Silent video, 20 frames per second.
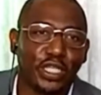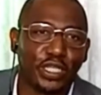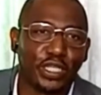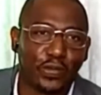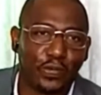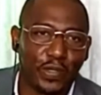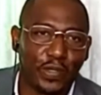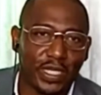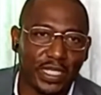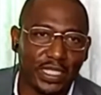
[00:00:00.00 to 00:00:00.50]

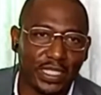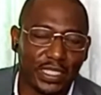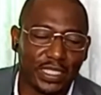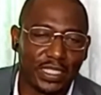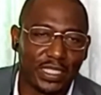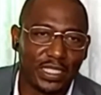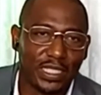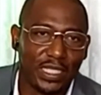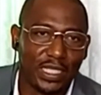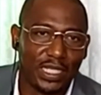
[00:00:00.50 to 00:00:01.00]
Turnquest,
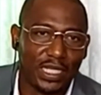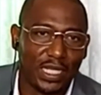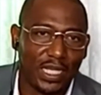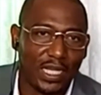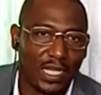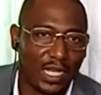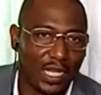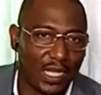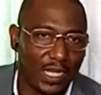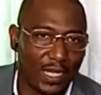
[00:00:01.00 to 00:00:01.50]

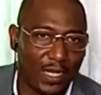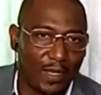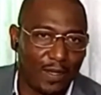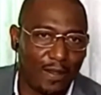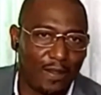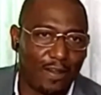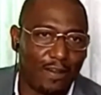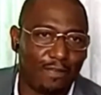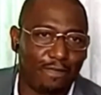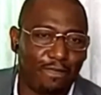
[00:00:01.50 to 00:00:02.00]

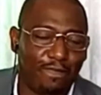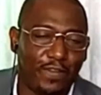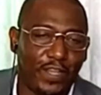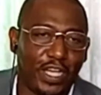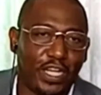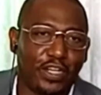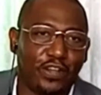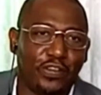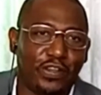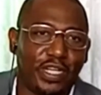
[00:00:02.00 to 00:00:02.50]
a
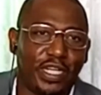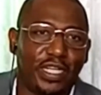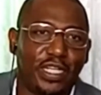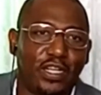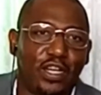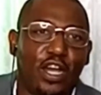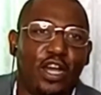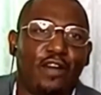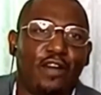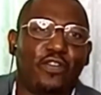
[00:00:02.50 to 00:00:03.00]

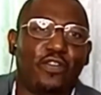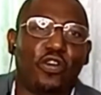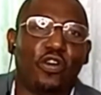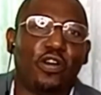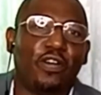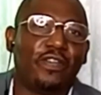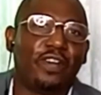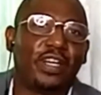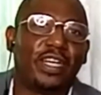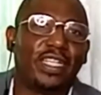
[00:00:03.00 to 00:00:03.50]
veteran of
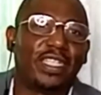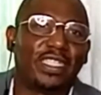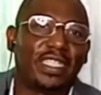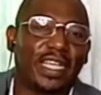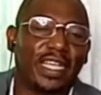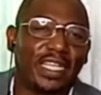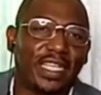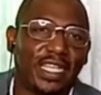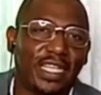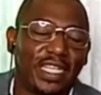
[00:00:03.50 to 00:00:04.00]
over a
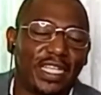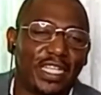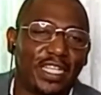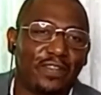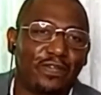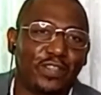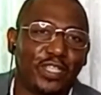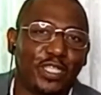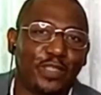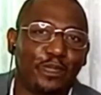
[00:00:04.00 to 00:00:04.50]

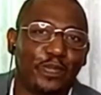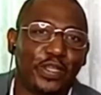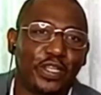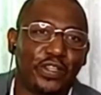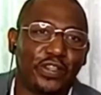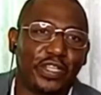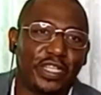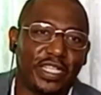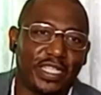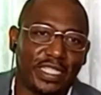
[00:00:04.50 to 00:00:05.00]
decade of
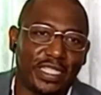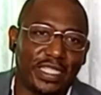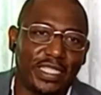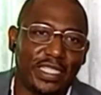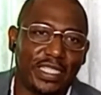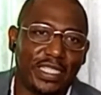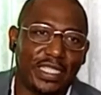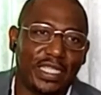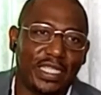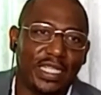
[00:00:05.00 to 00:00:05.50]

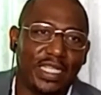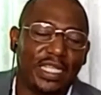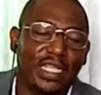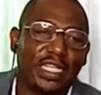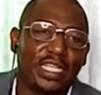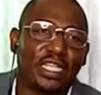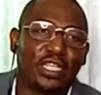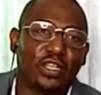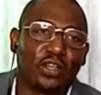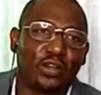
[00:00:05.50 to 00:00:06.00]
experience
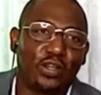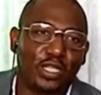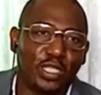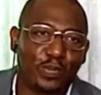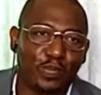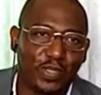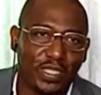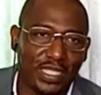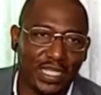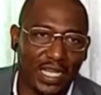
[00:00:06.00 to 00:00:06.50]
in the
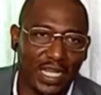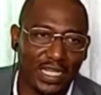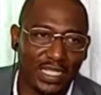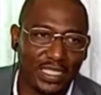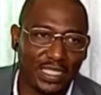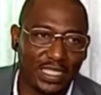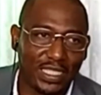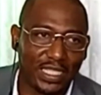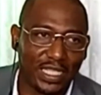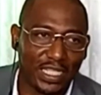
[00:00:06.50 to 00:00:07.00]

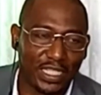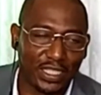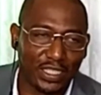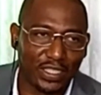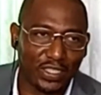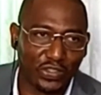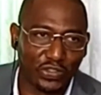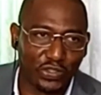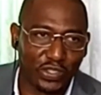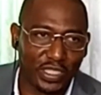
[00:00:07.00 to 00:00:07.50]
hospitality
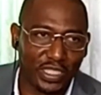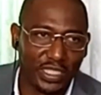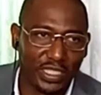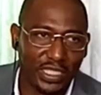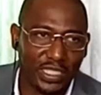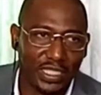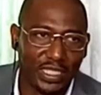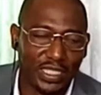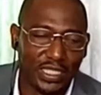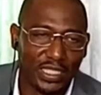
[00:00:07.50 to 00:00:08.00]
industry.
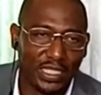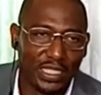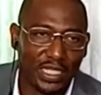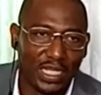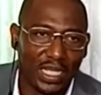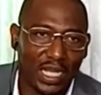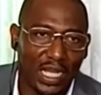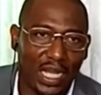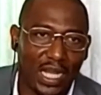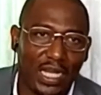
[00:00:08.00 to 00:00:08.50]

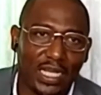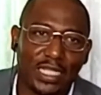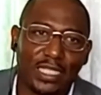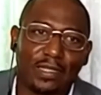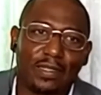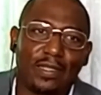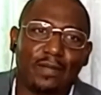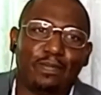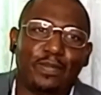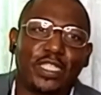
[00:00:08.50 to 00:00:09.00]

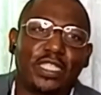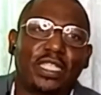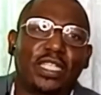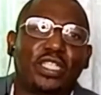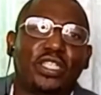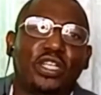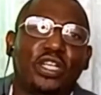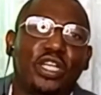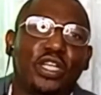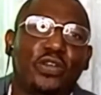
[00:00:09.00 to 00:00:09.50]
And
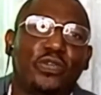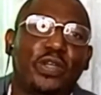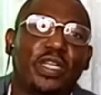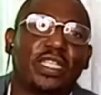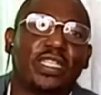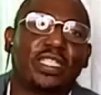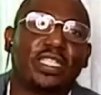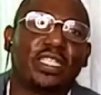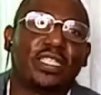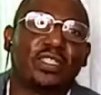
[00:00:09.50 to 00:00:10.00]
Mr.
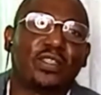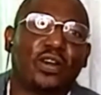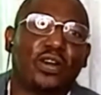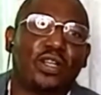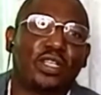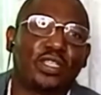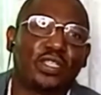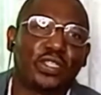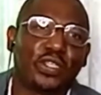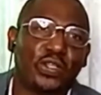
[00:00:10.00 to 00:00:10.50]
Turnquest is
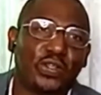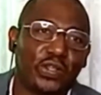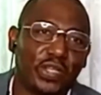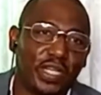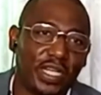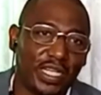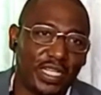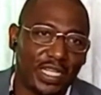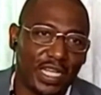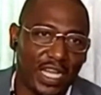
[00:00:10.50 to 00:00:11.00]

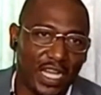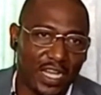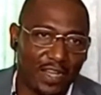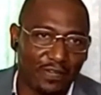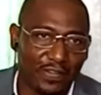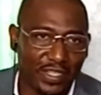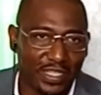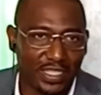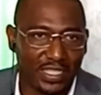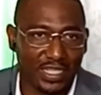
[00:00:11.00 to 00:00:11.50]
also an
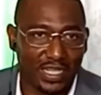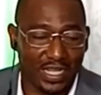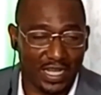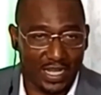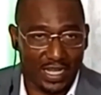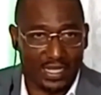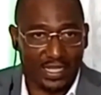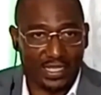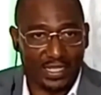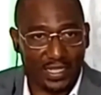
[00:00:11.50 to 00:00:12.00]
avid
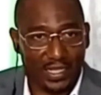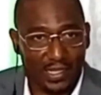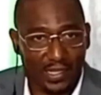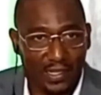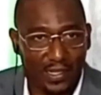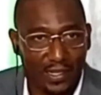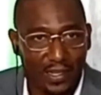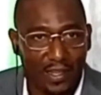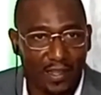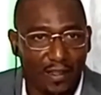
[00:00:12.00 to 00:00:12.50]
gardener,
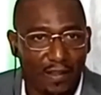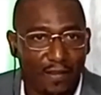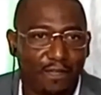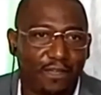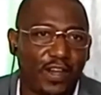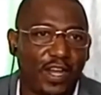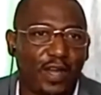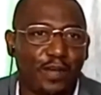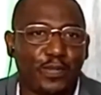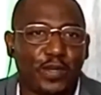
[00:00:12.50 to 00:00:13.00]

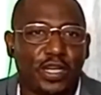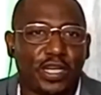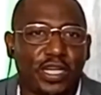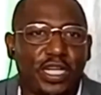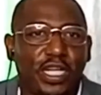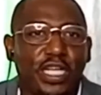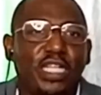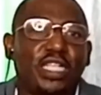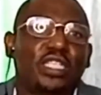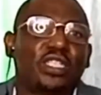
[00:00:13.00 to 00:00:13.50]

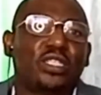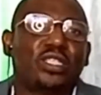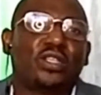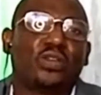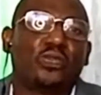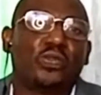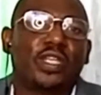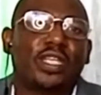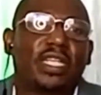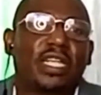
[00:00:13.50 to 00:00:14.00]
farmer. And
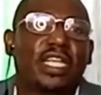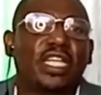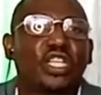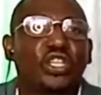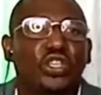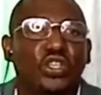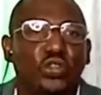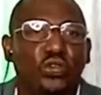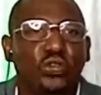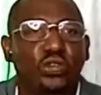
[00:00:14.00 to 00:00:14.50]
so we'd
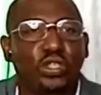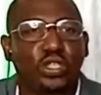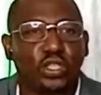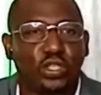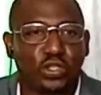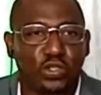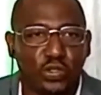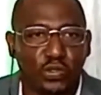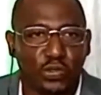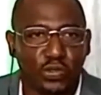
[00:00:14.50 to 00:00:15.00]
like you
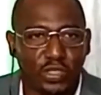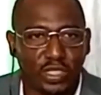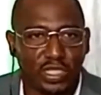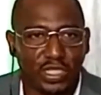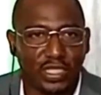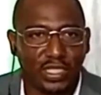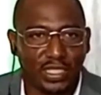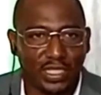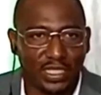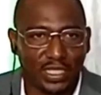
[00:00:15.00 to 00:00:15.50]
to tune
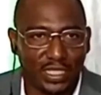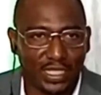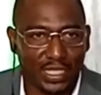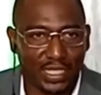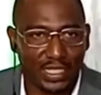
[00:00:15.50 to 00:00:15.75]
into